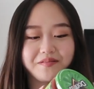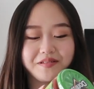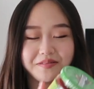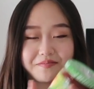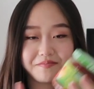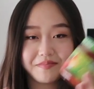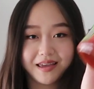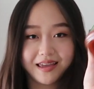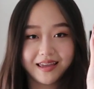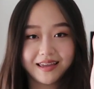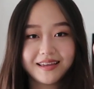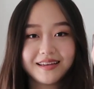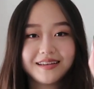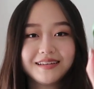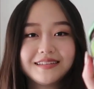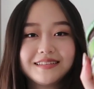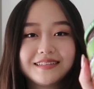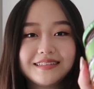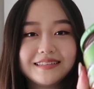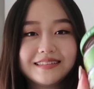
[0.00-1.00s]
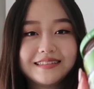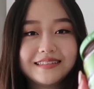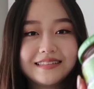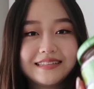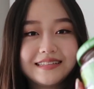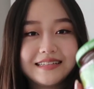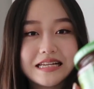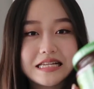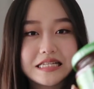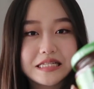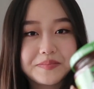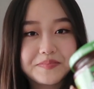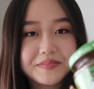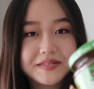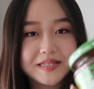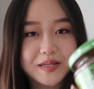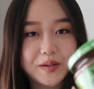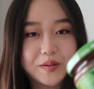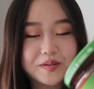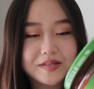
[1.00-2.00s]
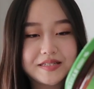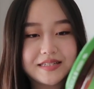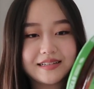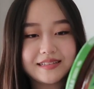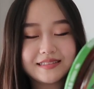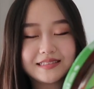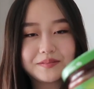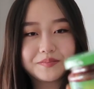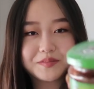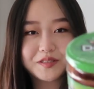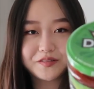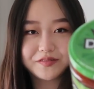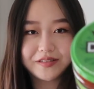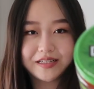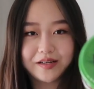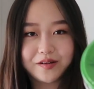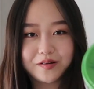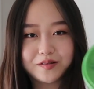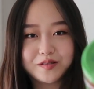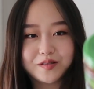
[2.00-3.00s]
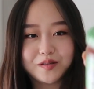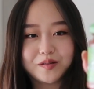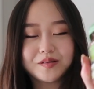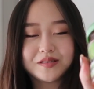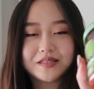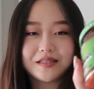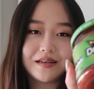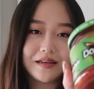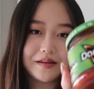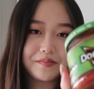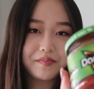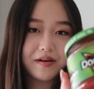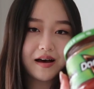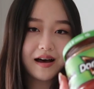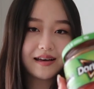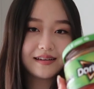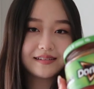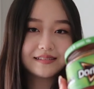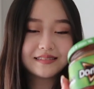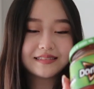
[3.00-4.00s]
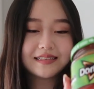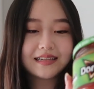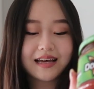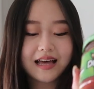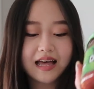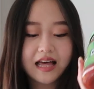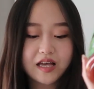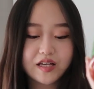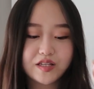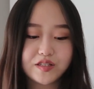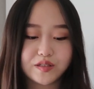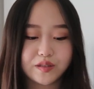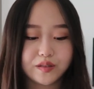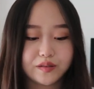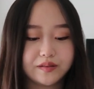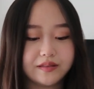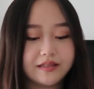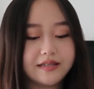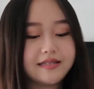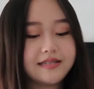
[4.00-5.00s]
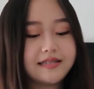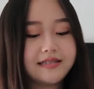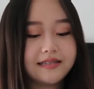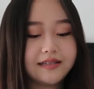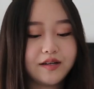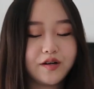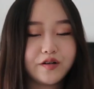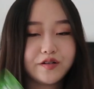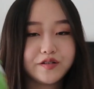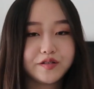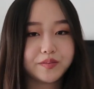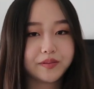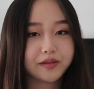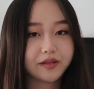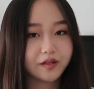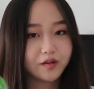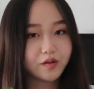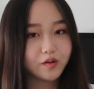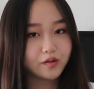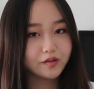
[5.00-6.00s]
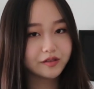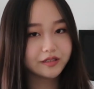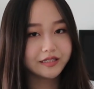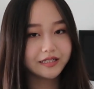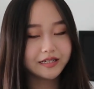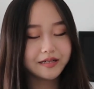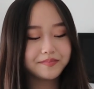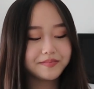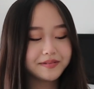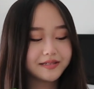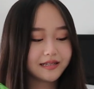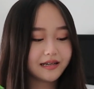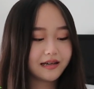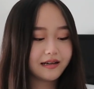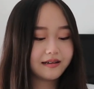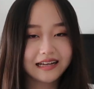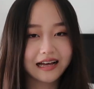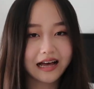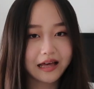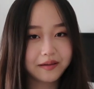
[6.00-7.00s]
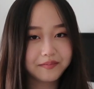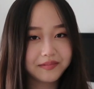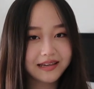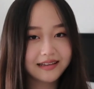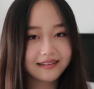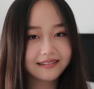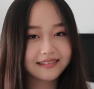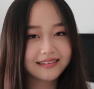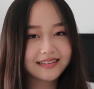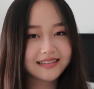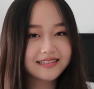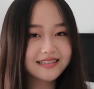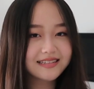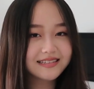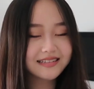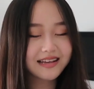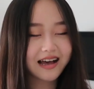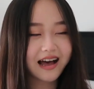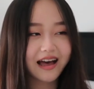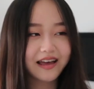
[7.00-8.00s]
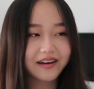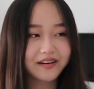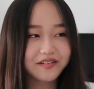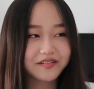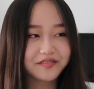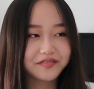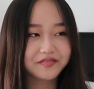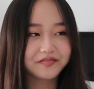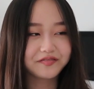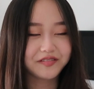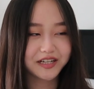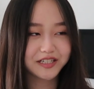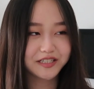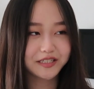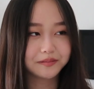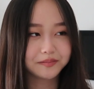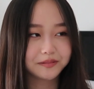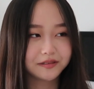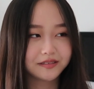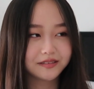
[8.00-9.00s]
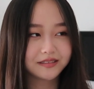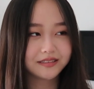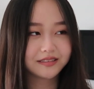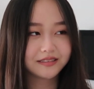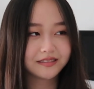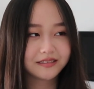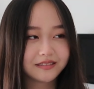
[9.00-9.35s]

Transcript: with me some salsa, some Doritos salsa in mild. So this goes with the corn chips. I mean, this is kind of vegetables,